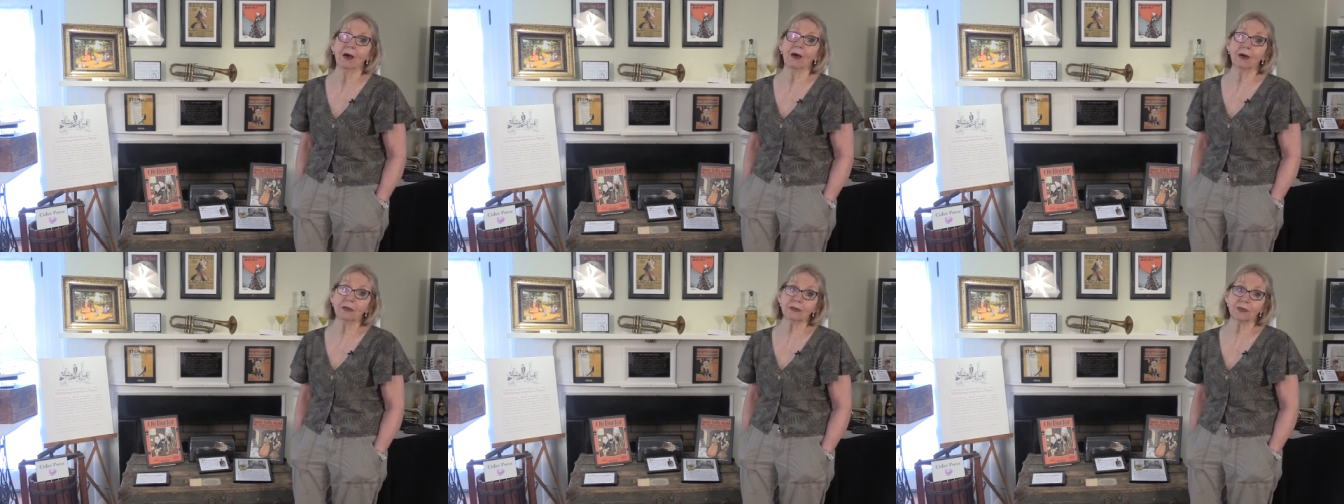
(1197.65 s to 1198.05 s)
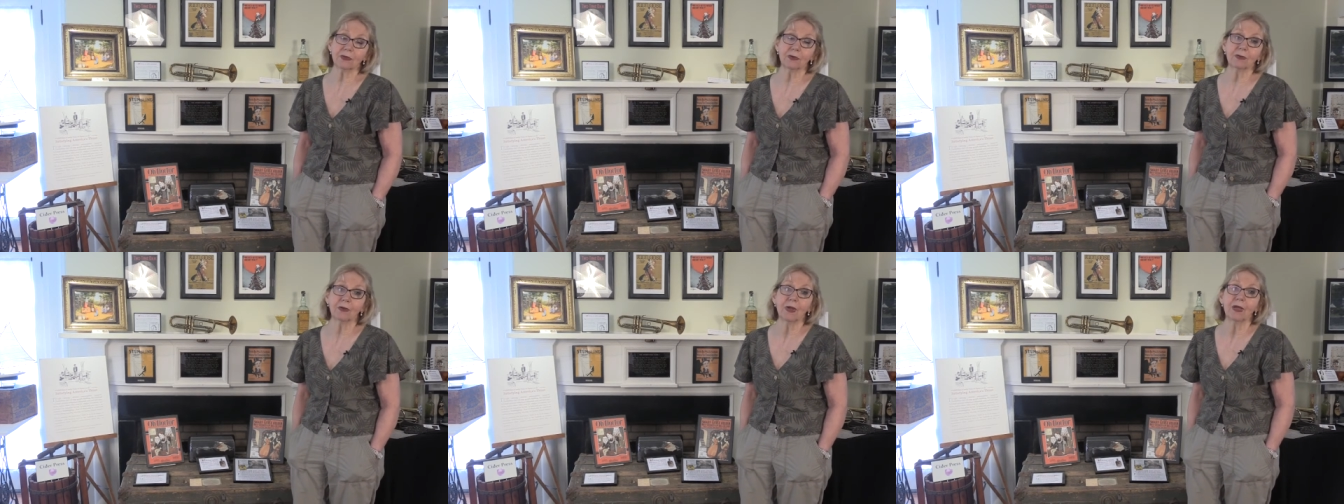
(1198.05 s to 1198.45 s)

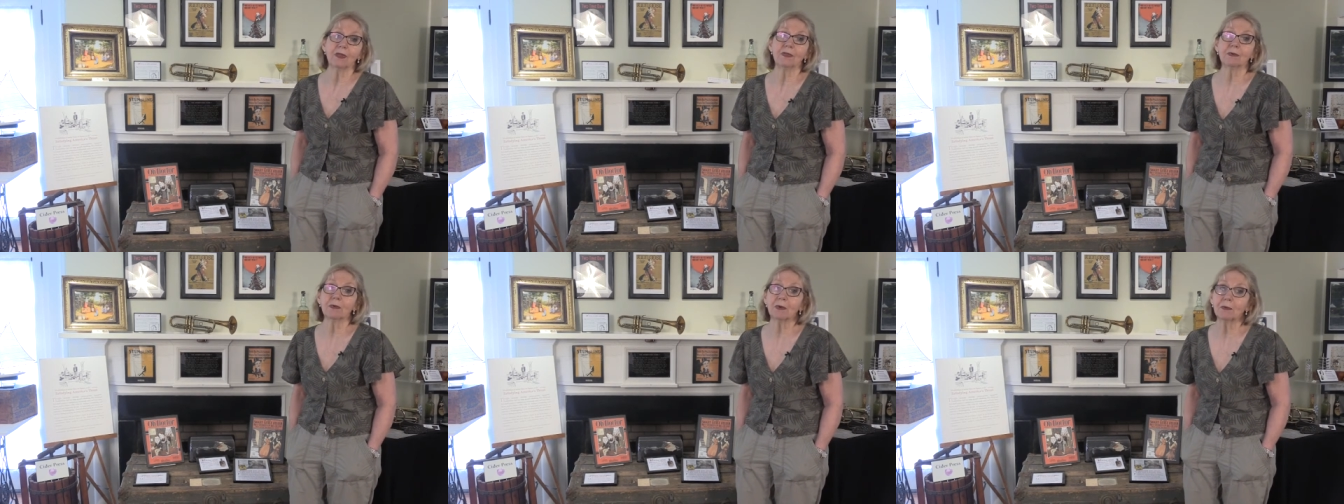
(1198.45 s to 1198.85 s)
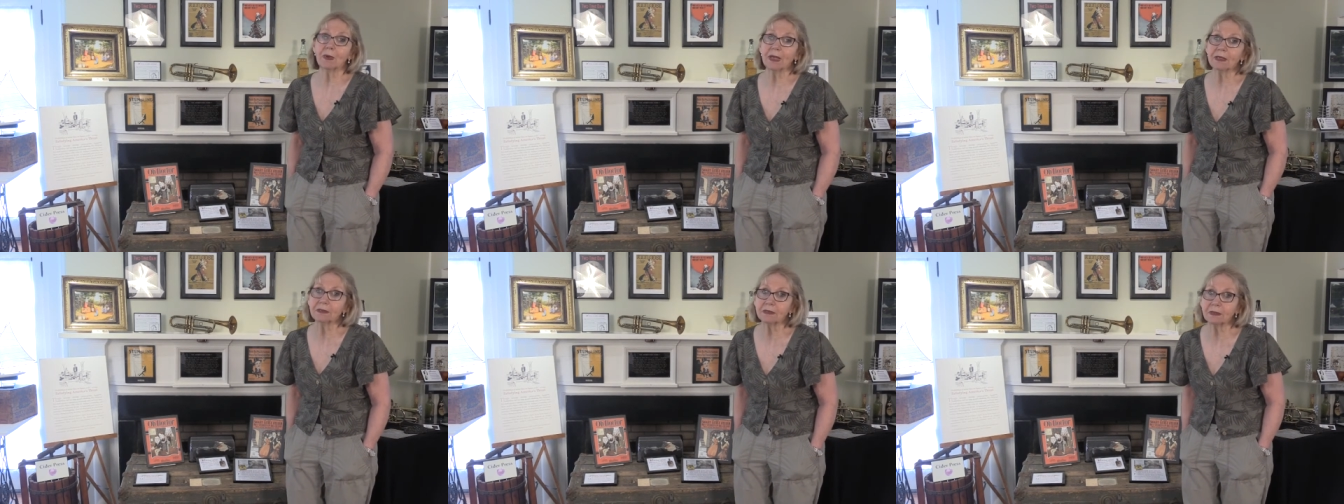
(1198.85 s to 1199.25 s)
Also, there were
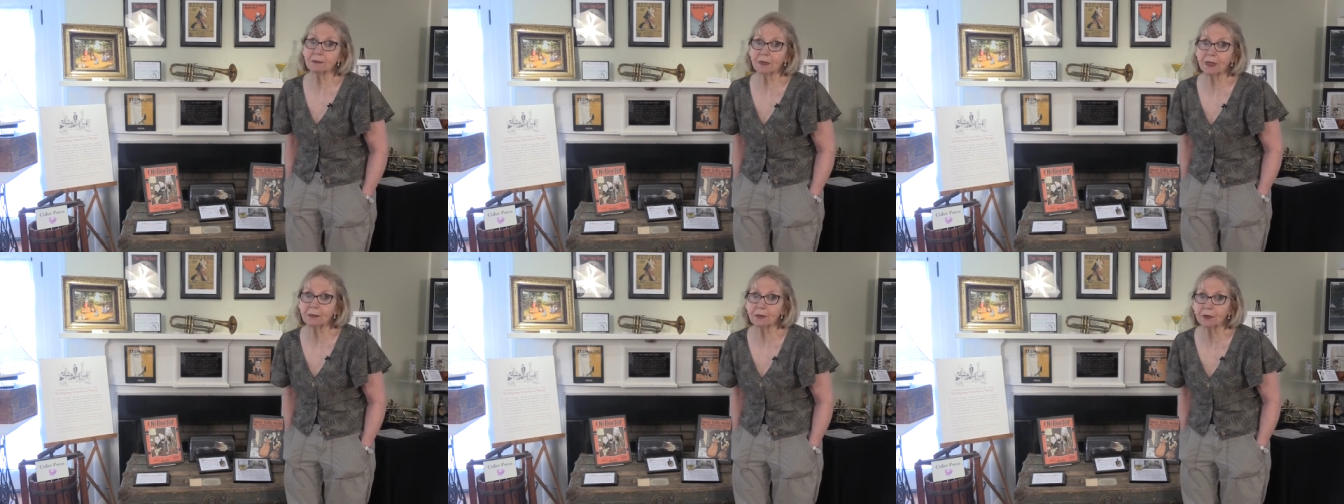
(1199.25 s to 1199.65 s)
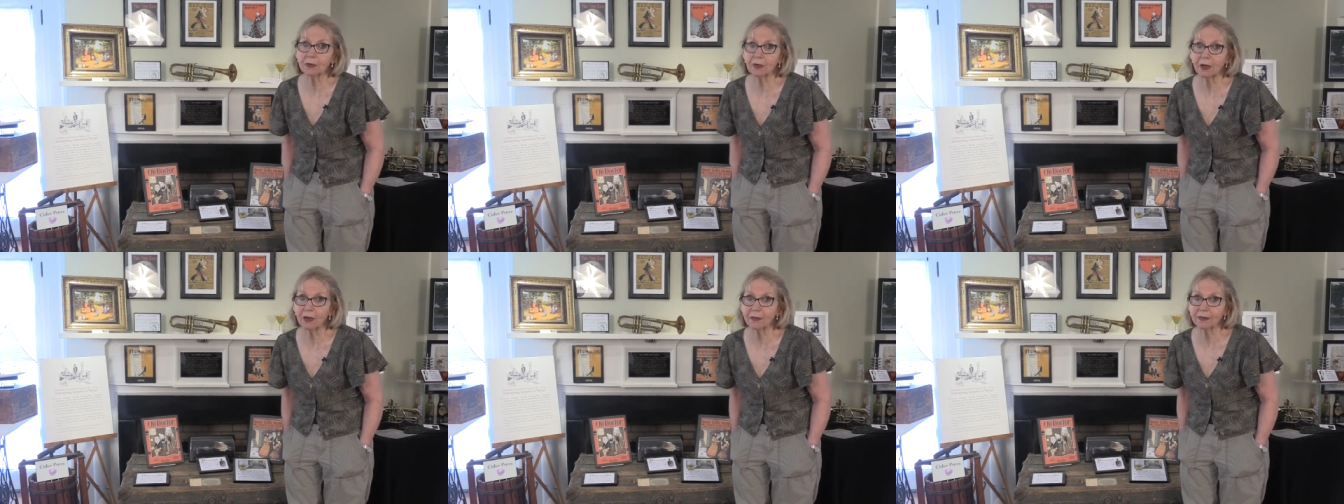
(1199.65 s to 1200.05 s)
ways that
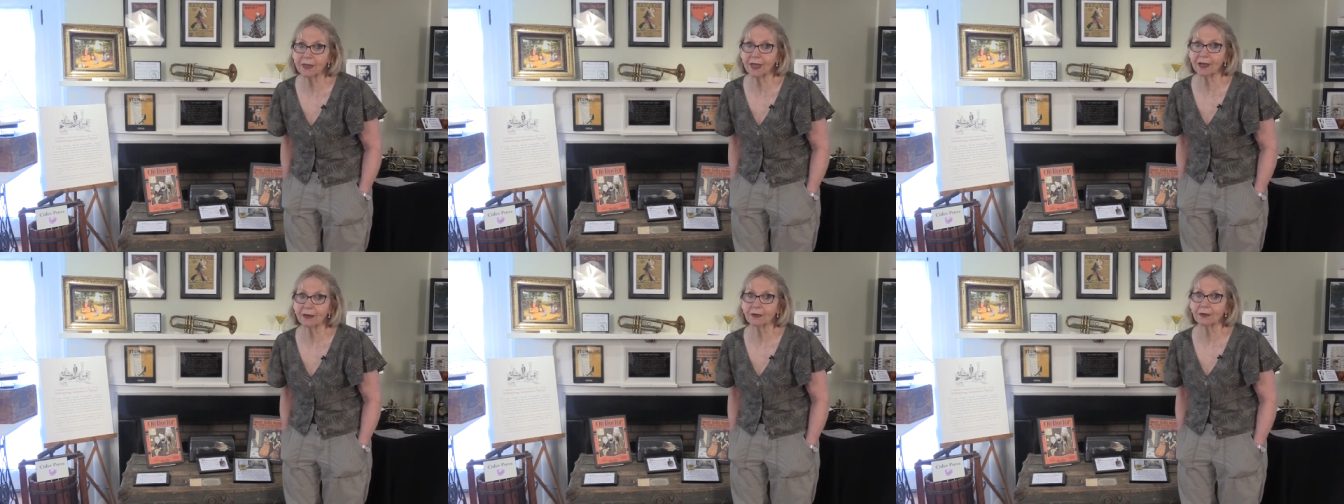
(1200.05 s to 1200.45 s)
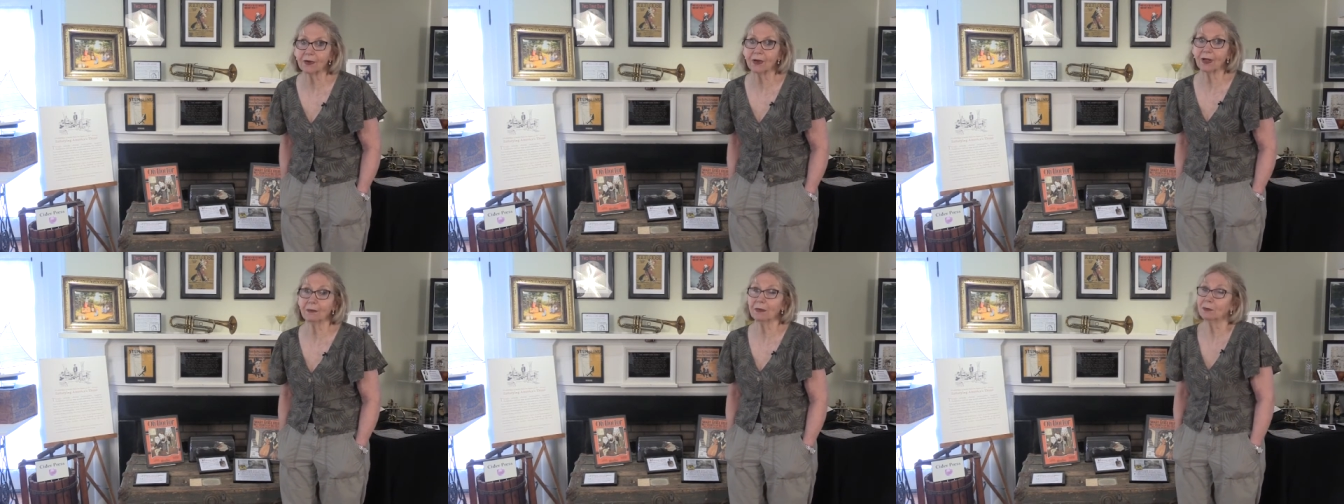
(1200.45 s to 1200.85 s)
people got the
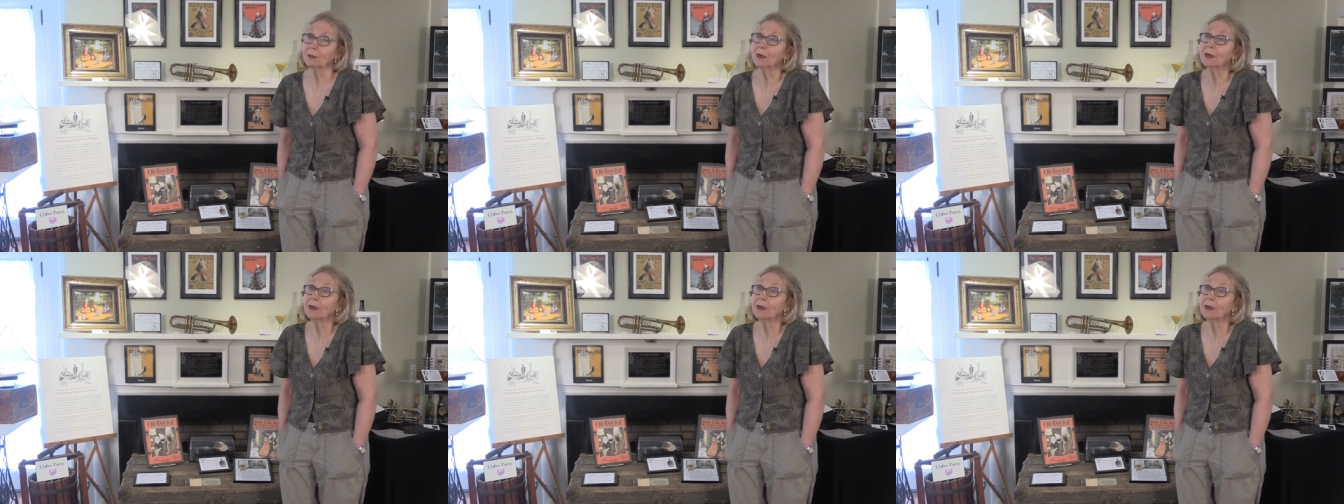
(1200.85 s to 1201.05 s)
alcohol. I mean,